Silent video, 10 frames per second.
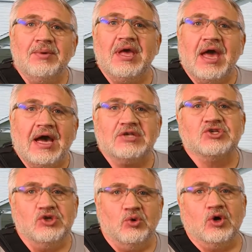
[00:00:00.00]
me ask
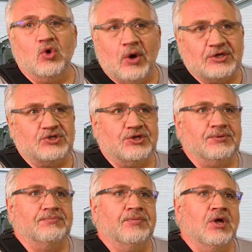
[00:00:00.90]
you a question.
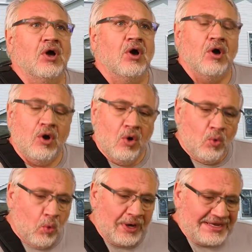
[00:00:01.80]

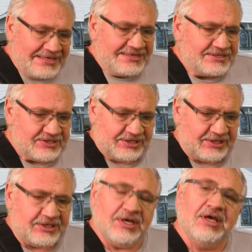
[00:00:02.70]
What is
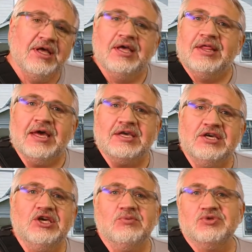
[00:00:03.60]
it that
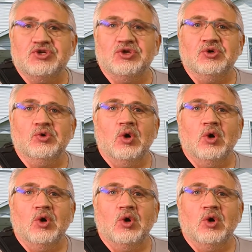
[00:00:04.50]
keeps you